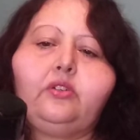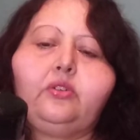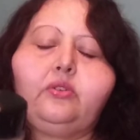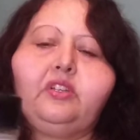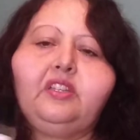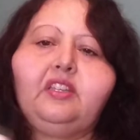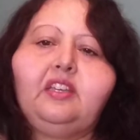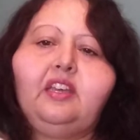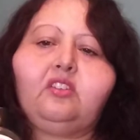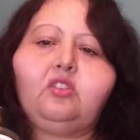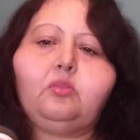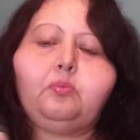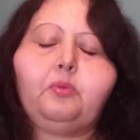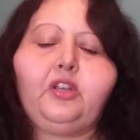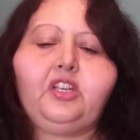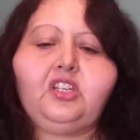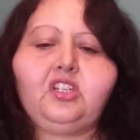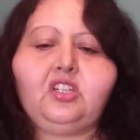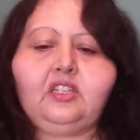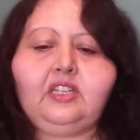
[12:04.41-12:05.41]
Tree. The
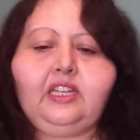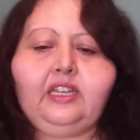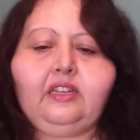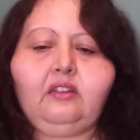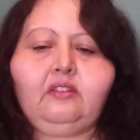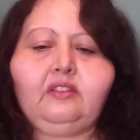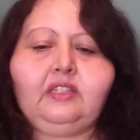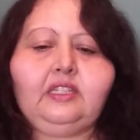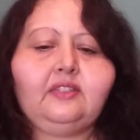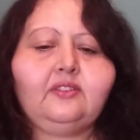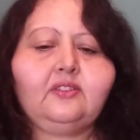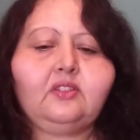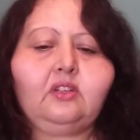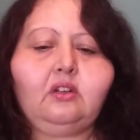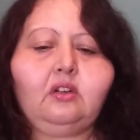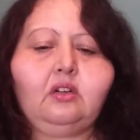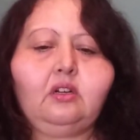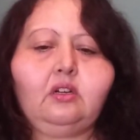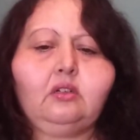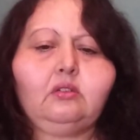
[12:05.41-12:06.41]
expiration date on these
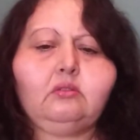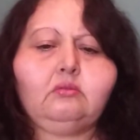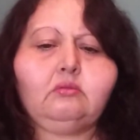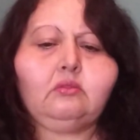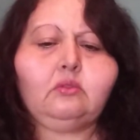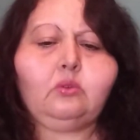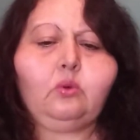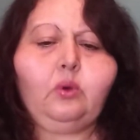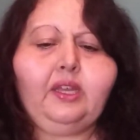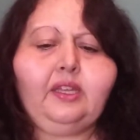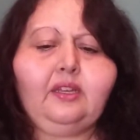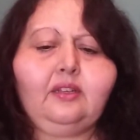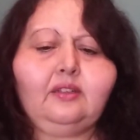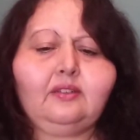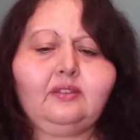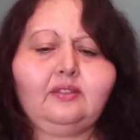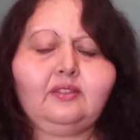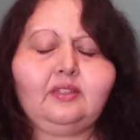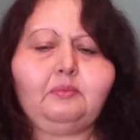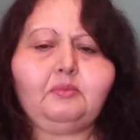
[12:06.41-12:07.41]
are quite
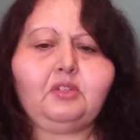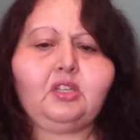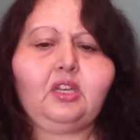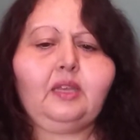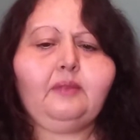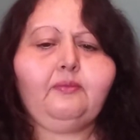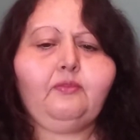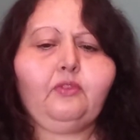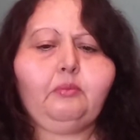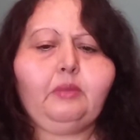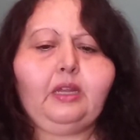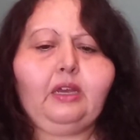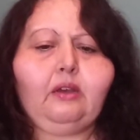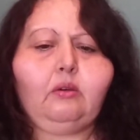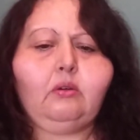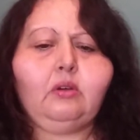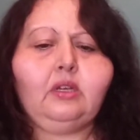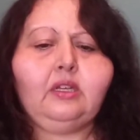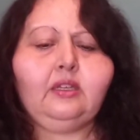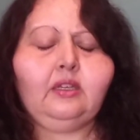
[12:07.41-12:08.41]
some time from
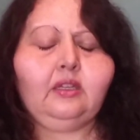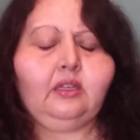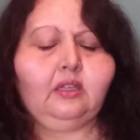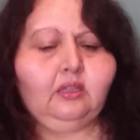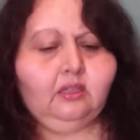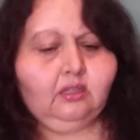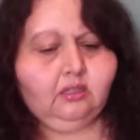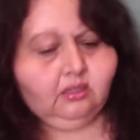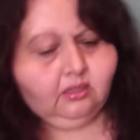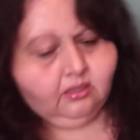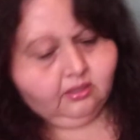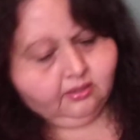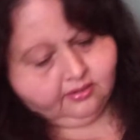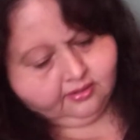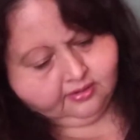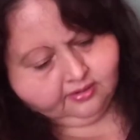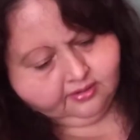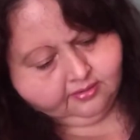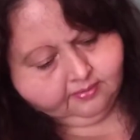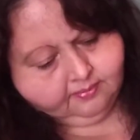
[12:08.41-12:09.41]
now.
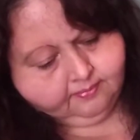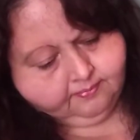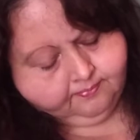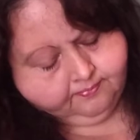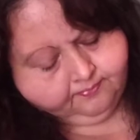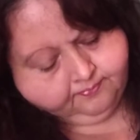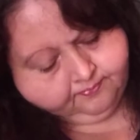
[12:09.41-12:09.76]
Yeah,